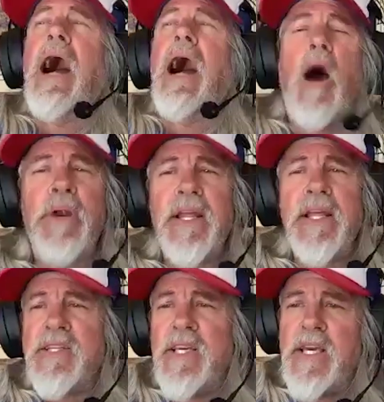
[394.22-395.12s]
many
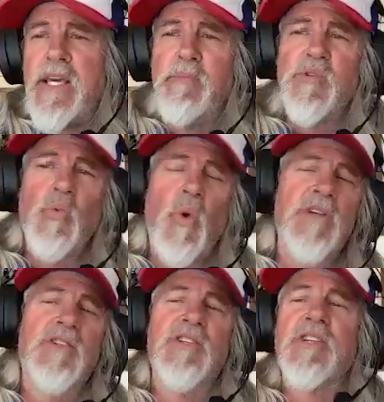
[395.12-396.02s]
teams,
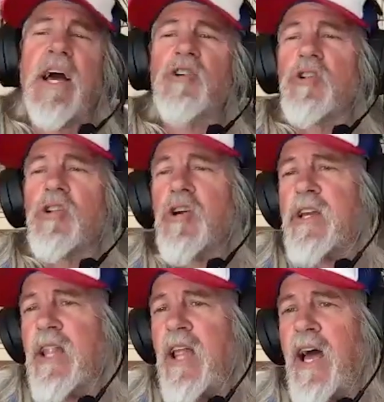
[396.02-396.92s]
what's the schedule
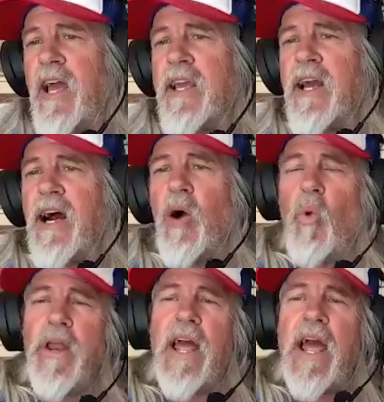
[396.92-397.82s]
looking like?
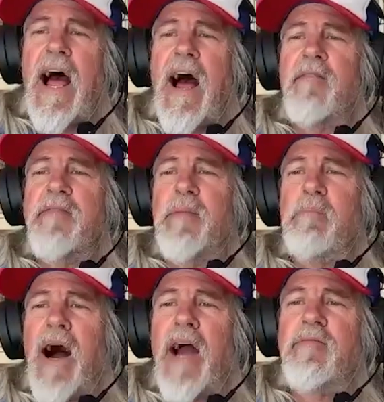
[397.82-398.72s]
What do you have in
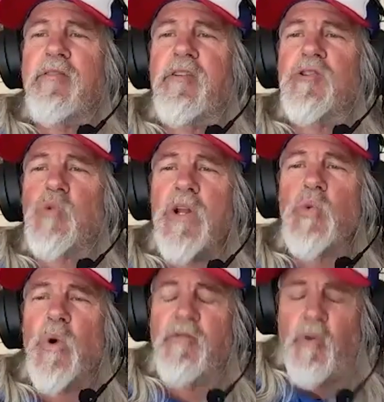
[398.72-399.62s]
mind for
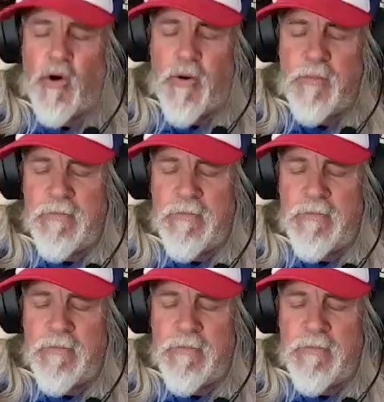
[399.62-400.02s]
2024?